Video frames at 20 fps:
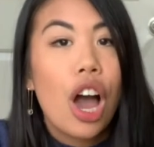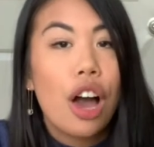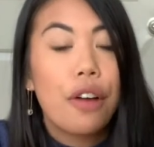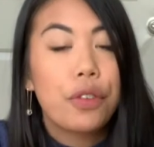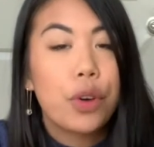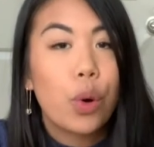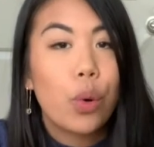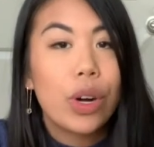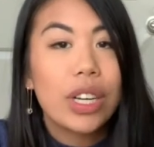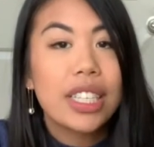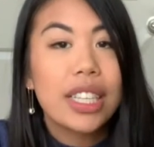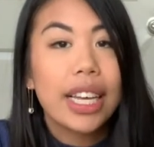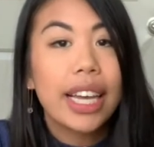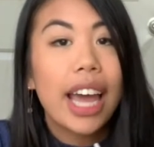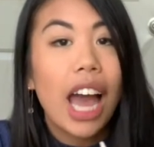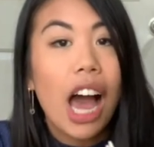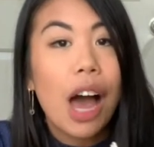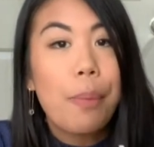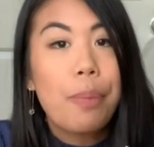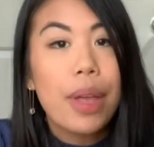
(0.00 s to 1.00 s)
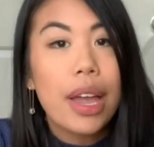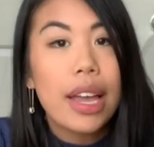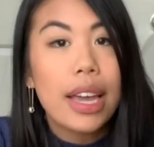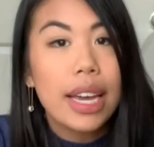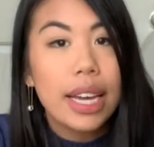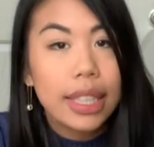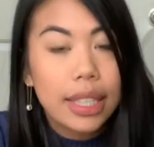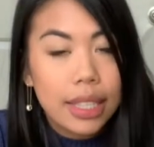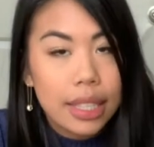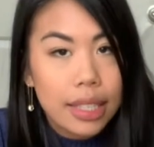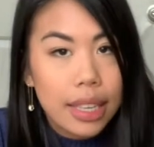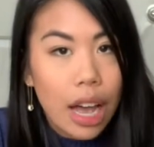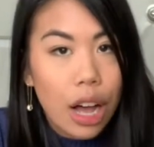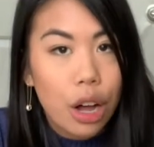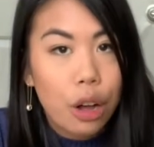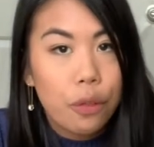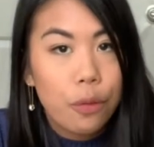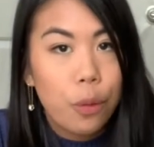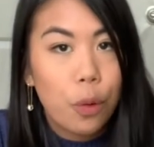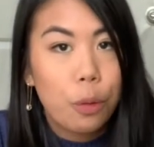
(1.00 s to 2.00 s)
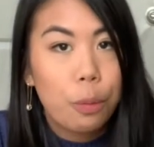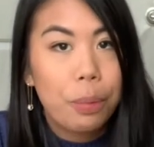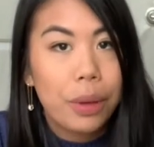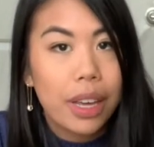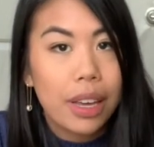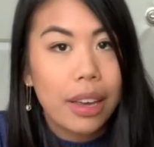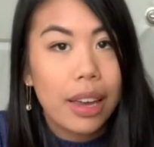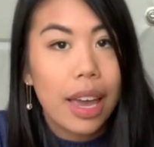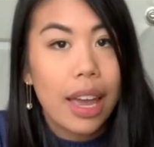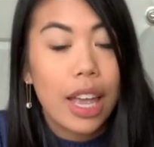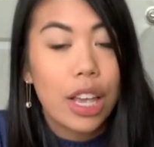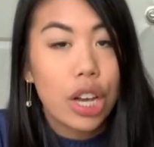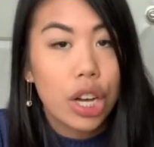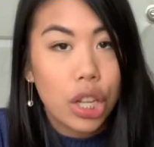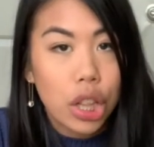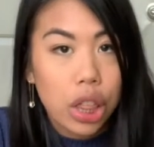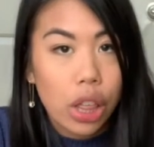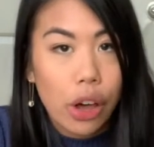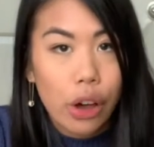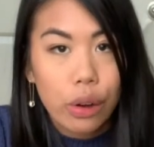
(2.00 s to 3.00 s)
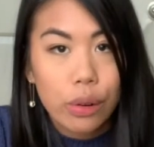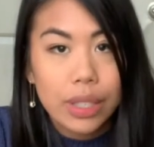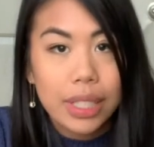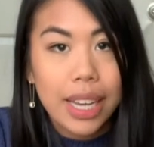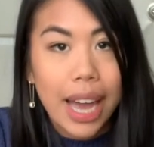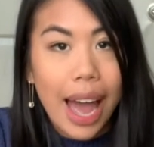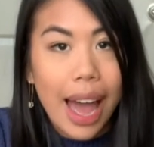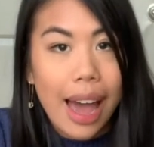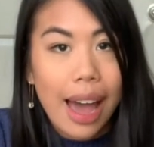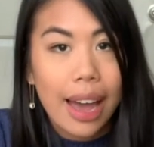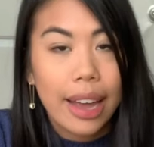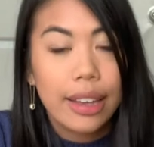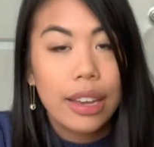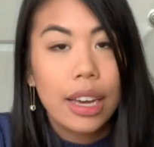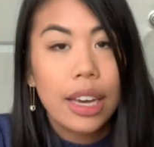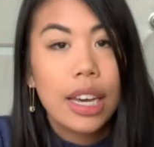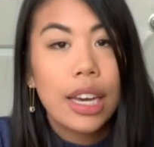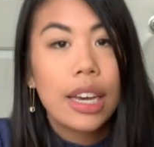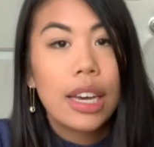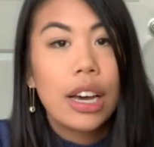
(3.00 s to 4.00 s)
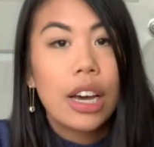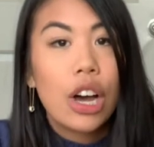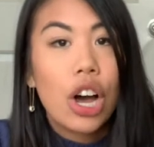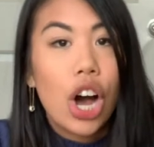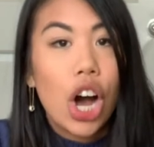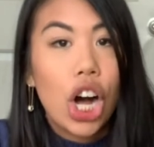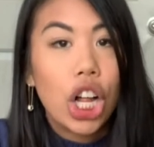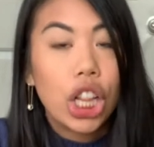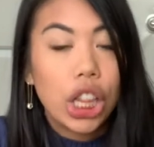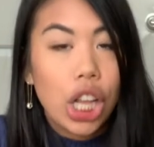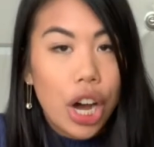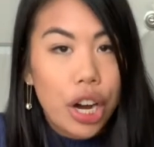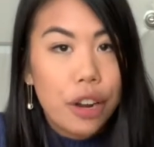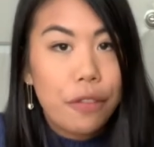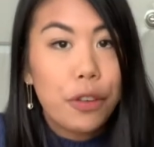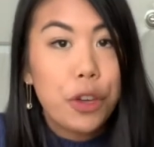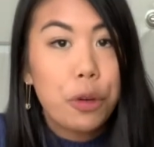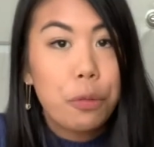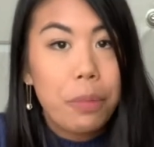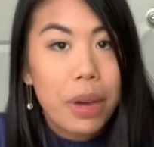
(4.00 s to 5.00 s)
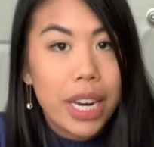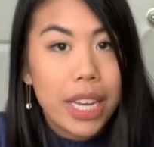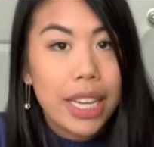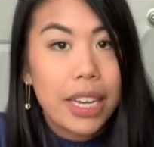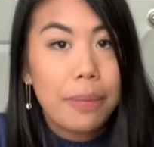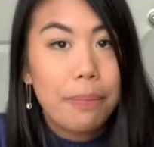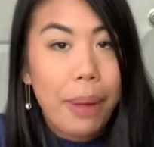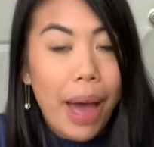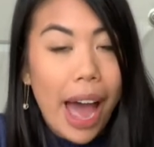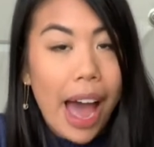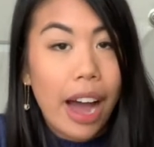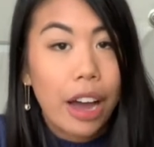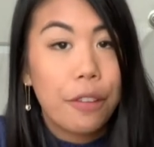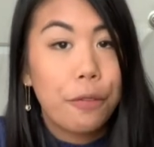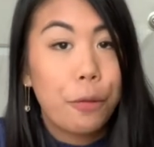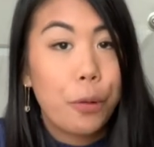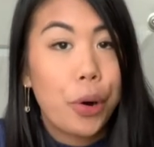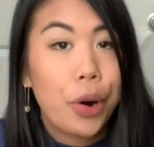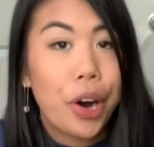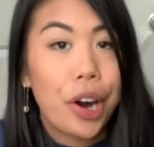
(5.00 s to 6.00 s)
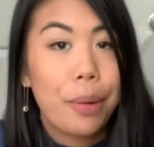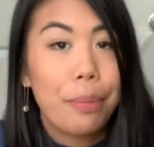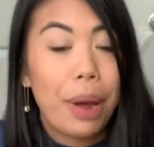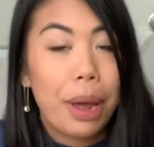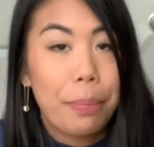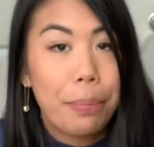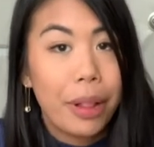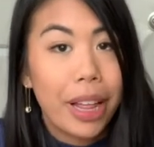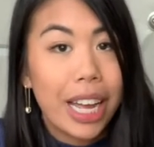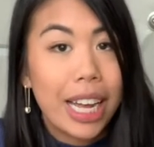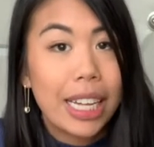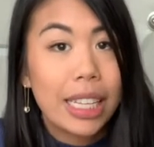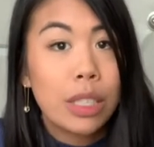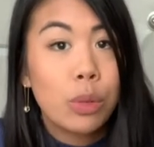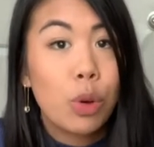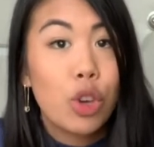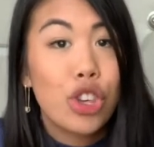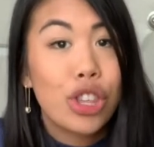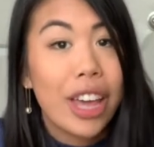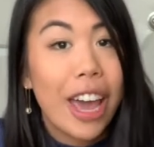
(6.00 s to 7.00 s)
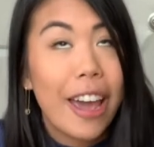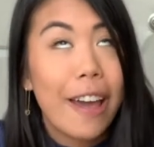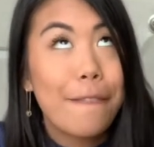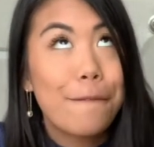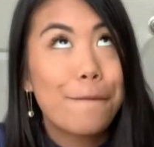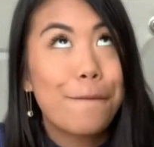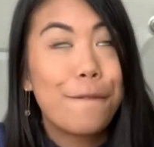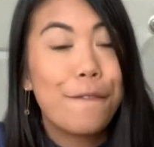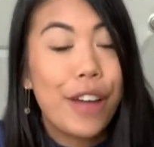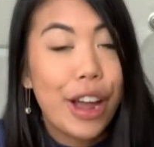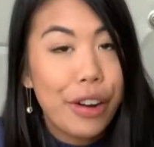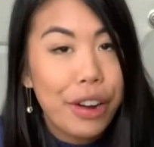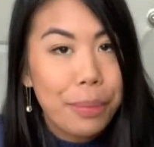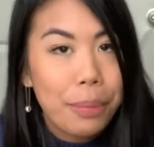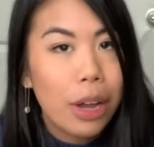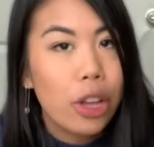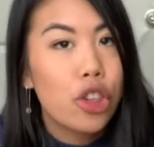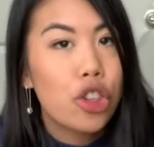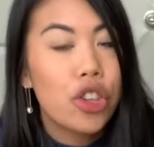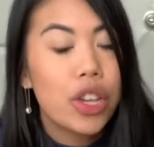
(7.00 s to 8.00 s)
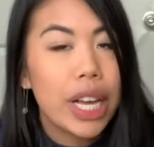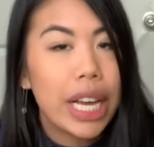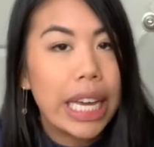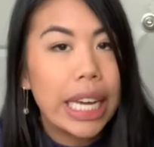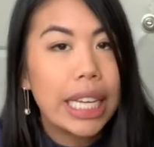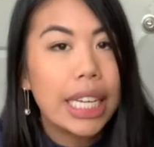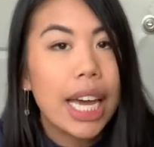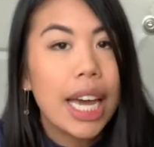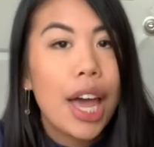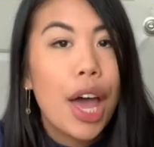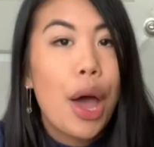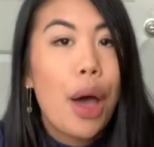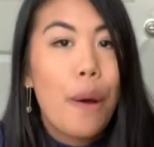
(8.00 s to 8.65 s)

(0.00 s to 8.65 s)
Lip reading: Of course, the cabinet itself will be enclosed to add a lot of humidity back for my plants, which they very much need.